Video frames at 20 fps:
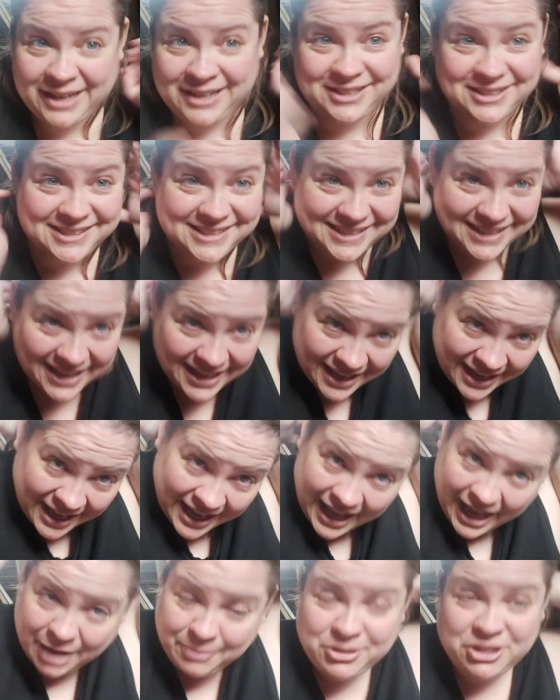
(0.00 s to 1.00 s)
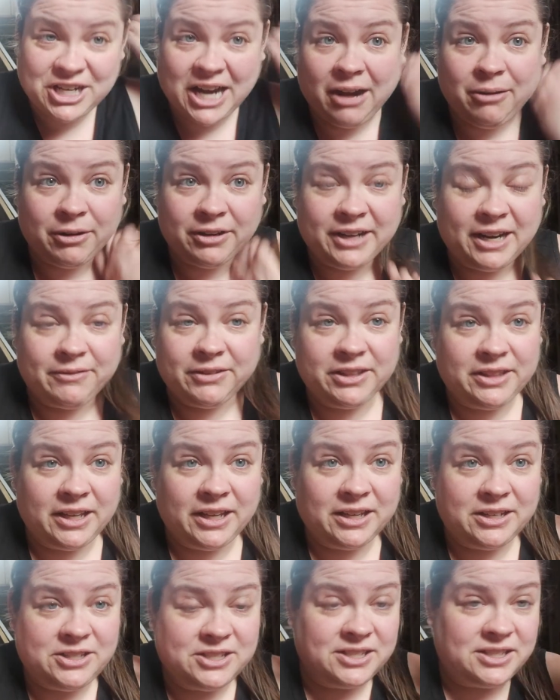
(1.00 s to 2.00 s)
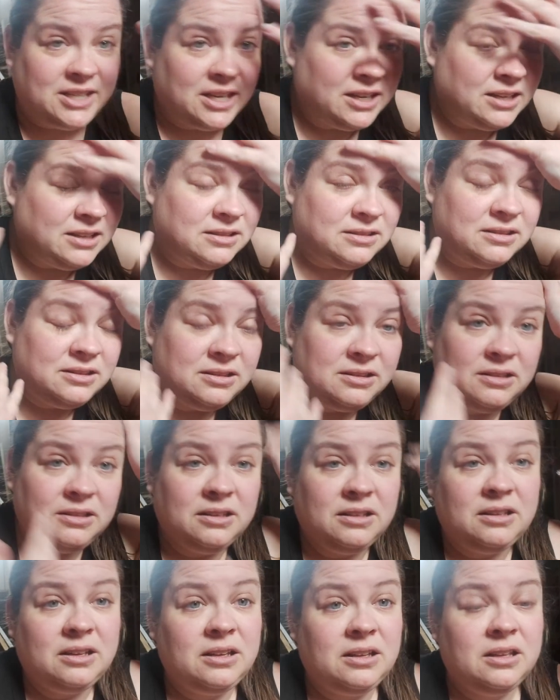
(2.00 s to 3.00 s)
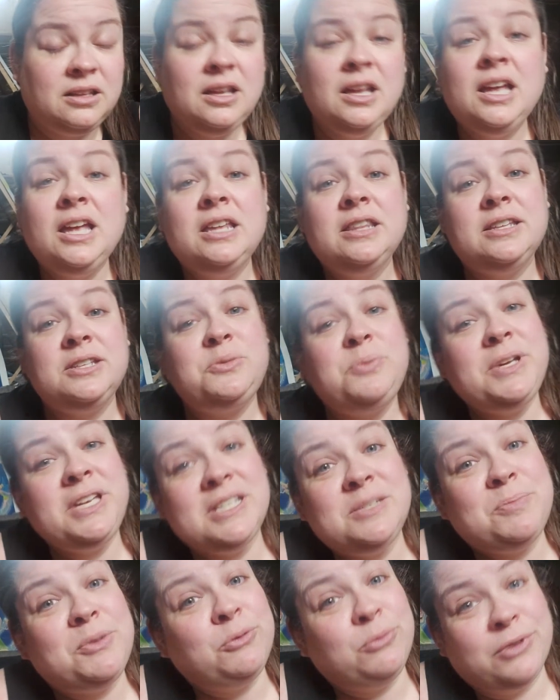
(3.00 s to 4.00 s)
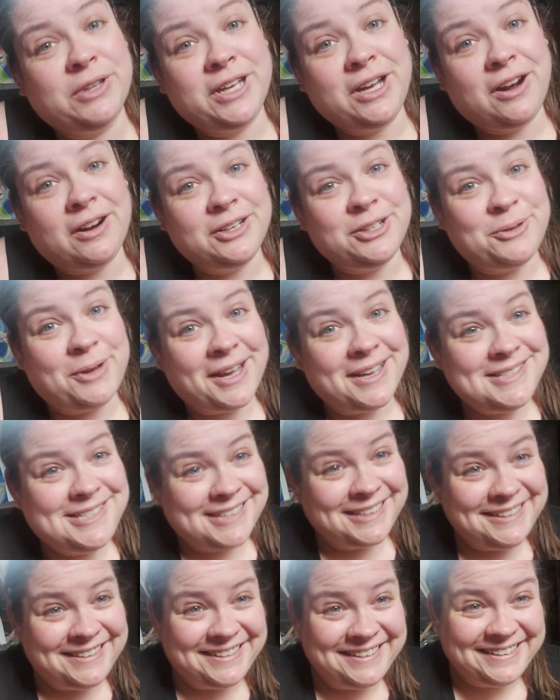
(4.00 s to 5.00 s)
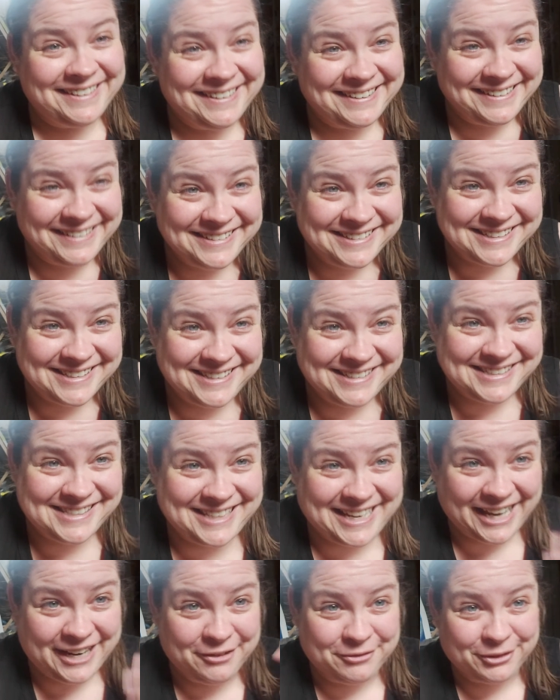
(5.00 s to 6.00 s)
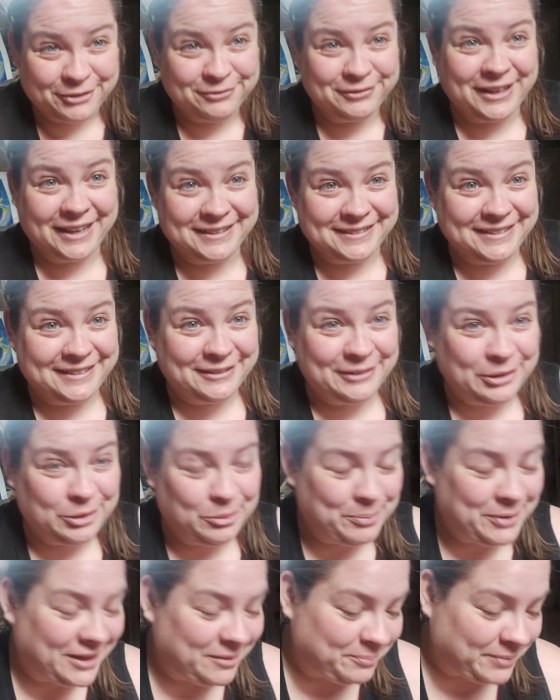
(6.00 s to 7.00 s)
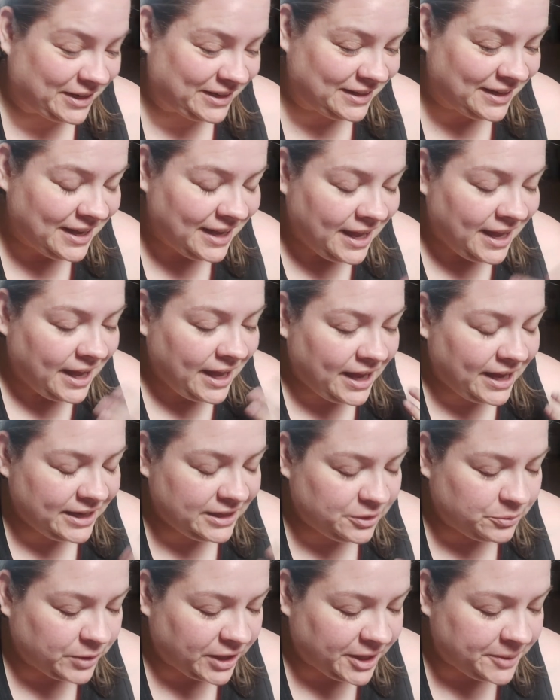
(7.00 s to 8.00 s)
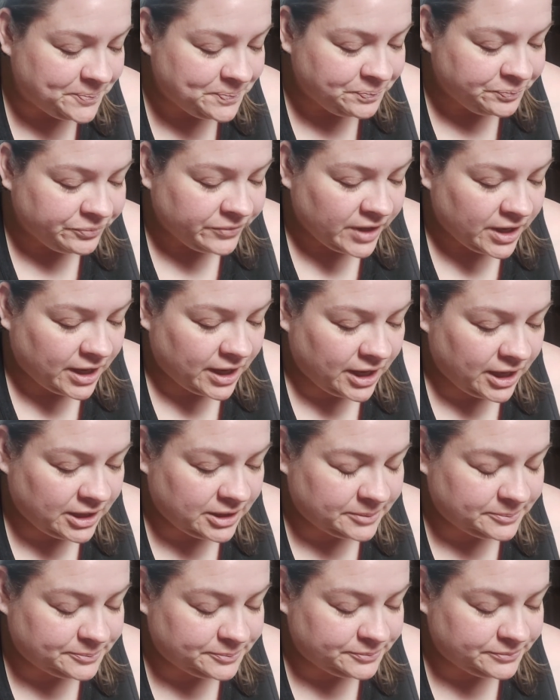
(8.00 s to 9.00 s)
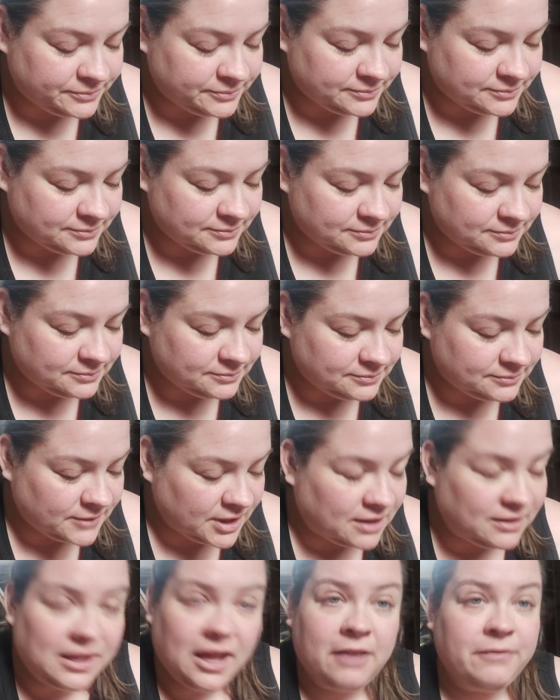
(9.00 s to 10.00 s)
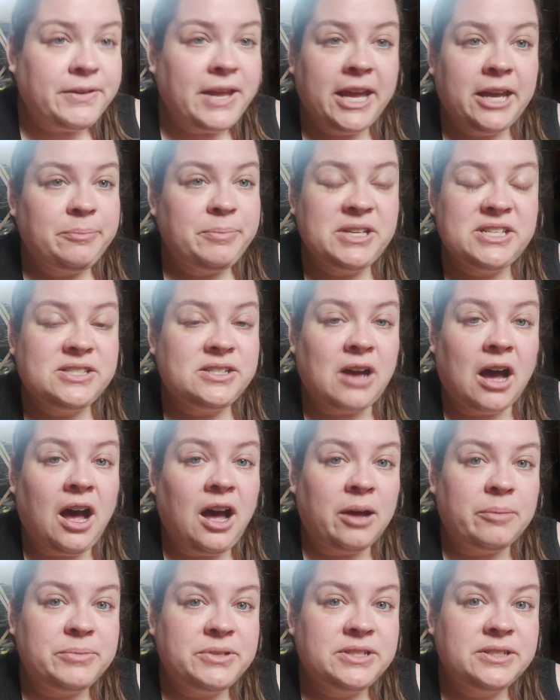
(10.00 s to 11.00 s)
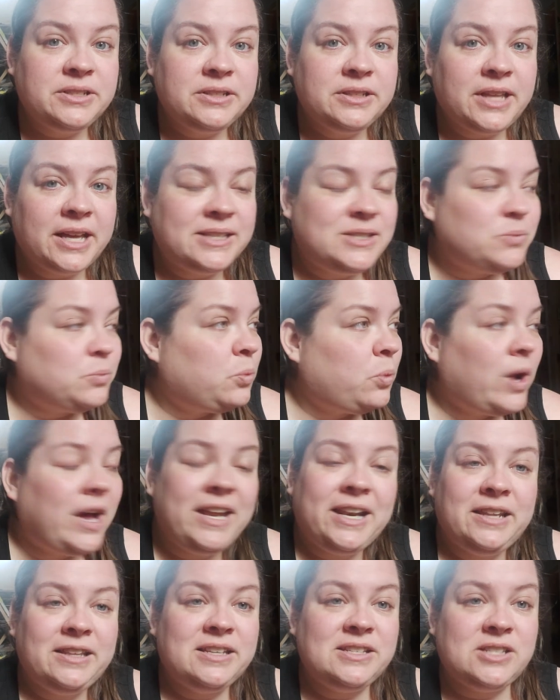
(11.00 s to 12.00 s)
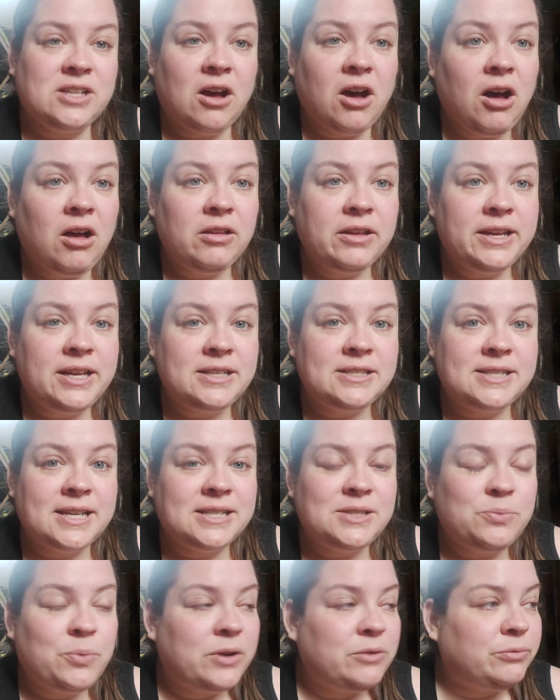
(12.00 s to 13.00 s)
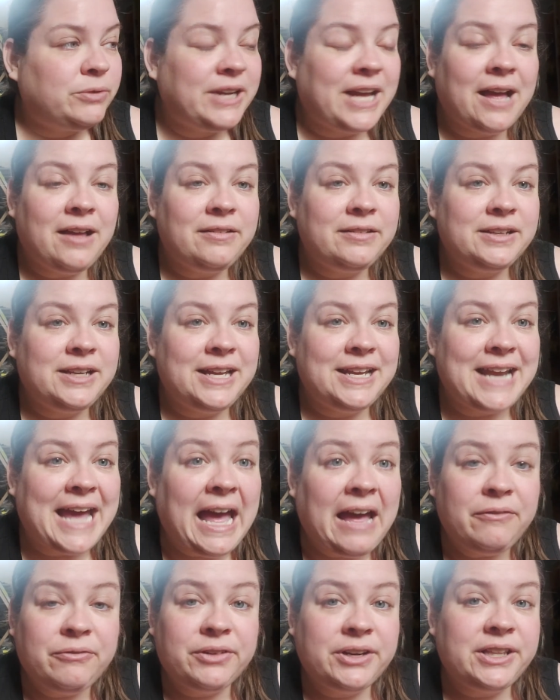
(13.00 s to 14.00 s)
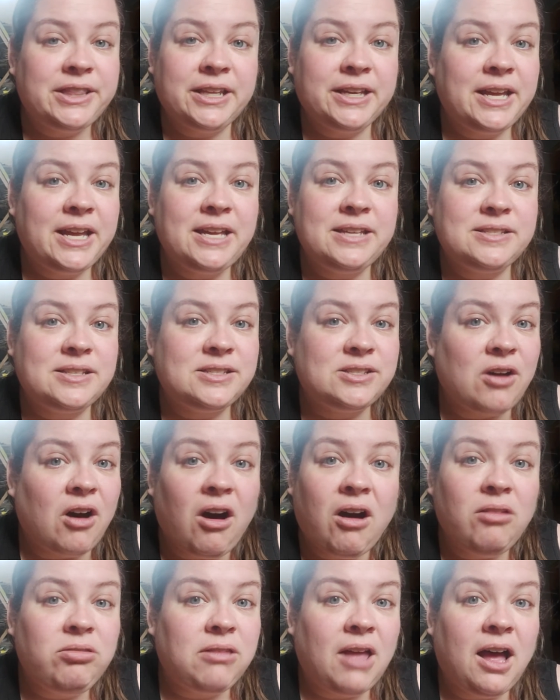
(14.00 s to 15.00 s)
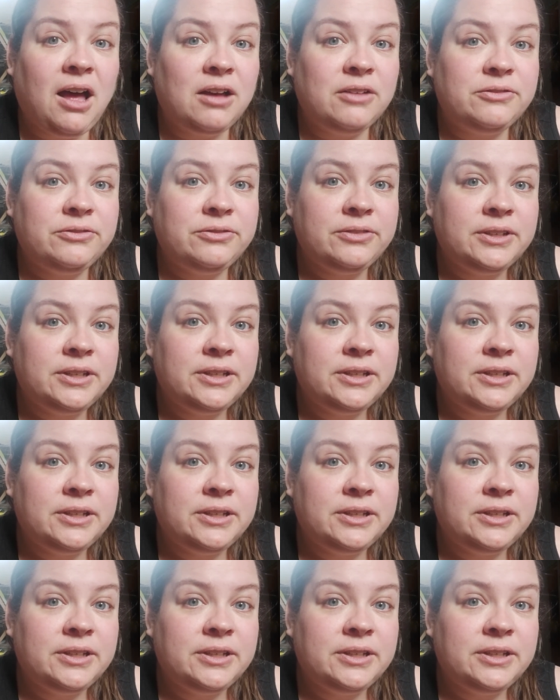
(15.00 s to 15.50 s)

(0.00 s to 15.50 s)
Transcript: I just, I'm showered and everything. I just, I, this week has been really hard, you guys. It's kind of reflecting a little bit, but anyway, um, love can't be stopped. That's what this all is. That's what reality and everything is. It's all love.